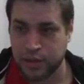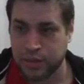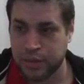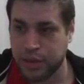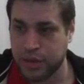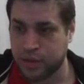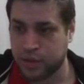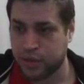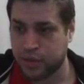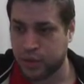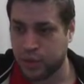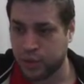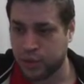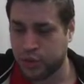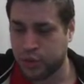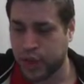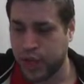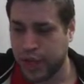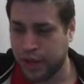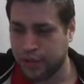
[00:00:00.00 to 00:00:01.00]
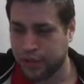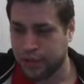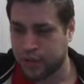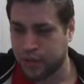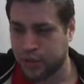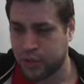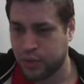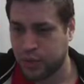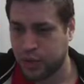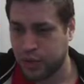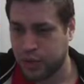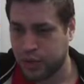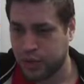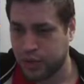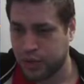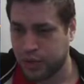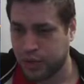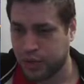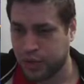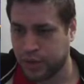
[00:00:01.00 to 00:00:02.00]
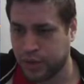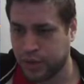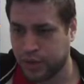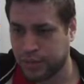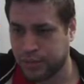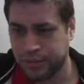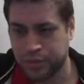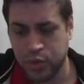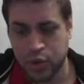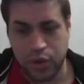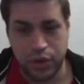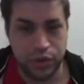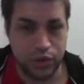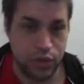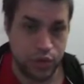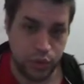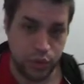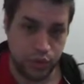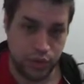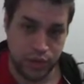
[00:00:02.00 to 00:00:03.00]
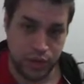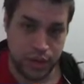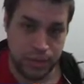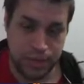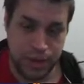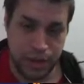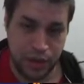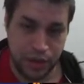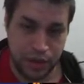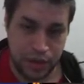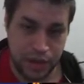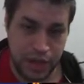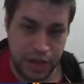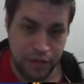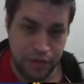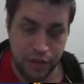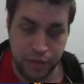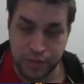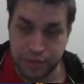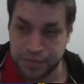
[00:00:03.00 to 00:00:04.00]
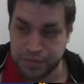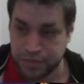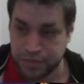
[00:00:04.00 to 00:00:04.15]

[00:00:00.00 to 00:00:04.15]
But scrolls you have to need um, more scrolls depending on the level.